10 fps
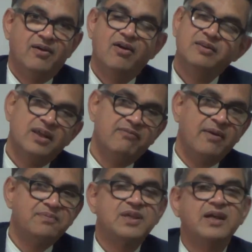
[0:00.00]
on their
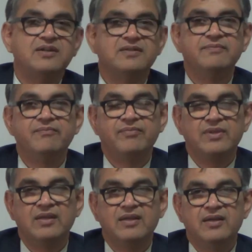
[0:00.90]
website
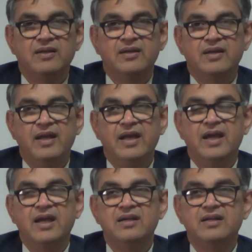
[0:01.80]

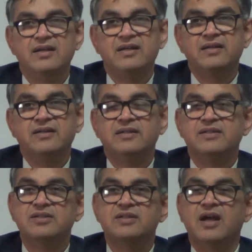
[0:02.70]
and uh,
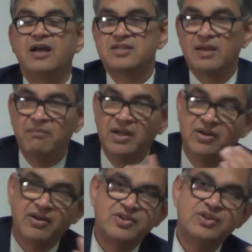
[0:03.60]
submit
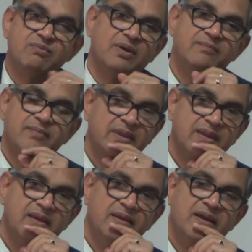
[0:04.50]
your resume
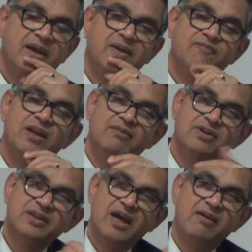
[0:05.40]
and
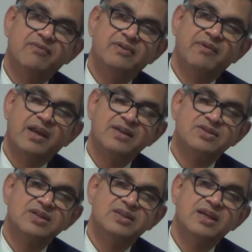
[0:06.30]
whenever they have a
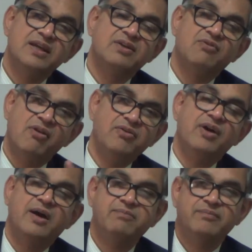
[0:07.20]
vacancy they can call you
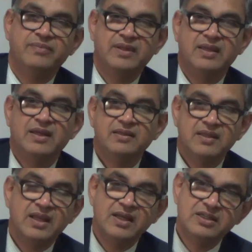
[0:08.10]
up
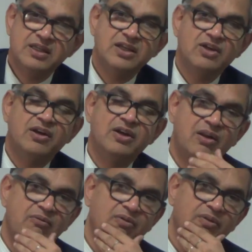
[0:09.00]
they can take your
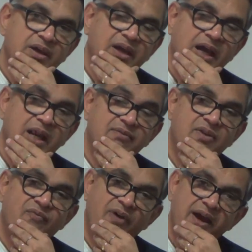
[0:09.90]
interview and if
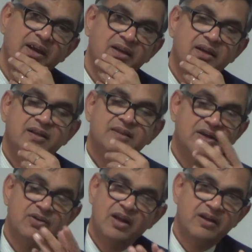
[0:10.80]
they find
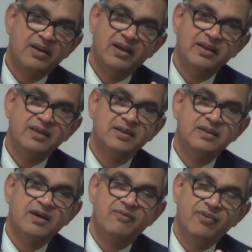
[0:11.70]
that you are
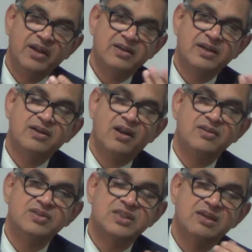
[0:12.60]
really a very
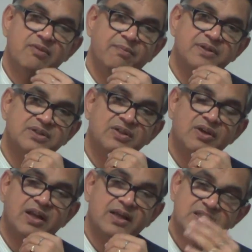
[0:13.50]
technology savvy person
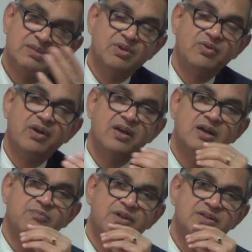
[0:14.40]
you are customer
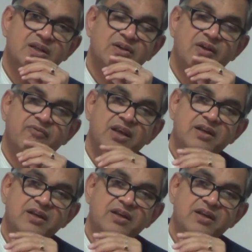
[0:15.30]
oriented person you are a very